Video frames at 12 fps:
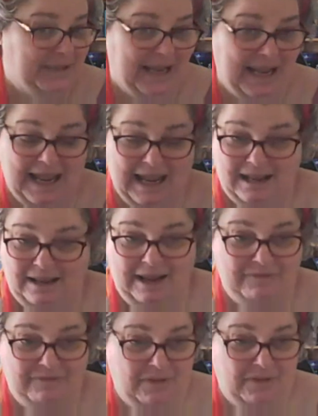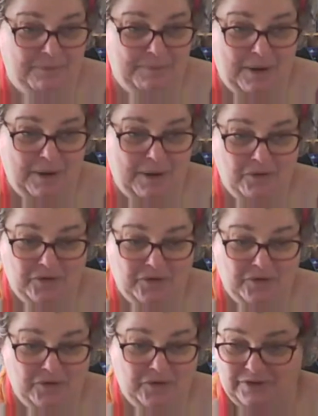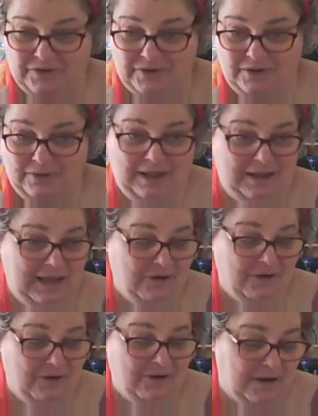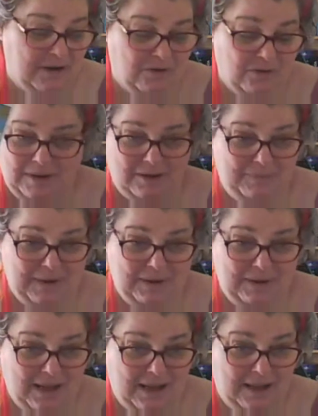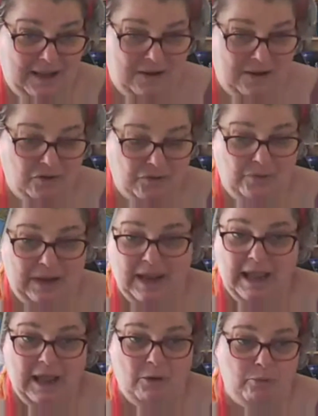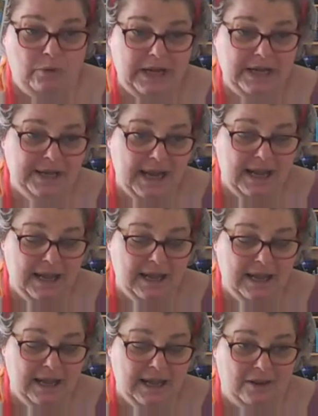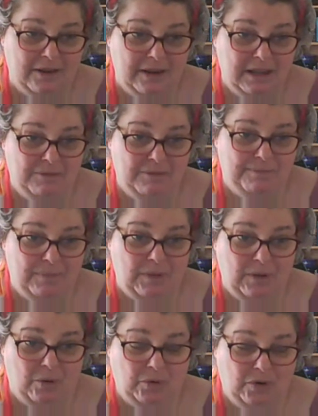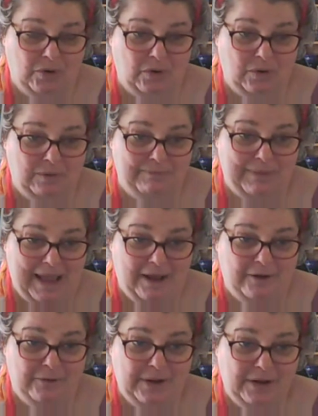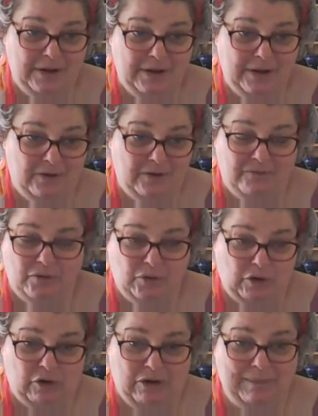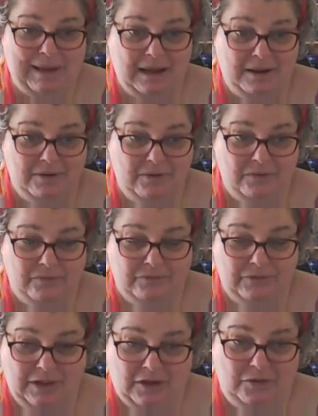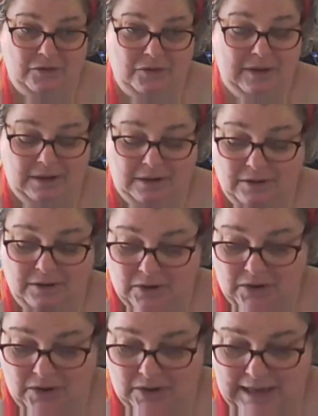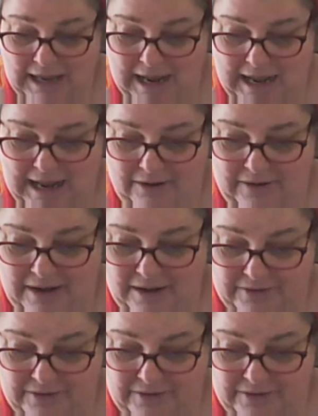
even the post office. So that's interesting because I'm going to be looking at DeJoy. Resetting the boundaries of autonomy for those areas. All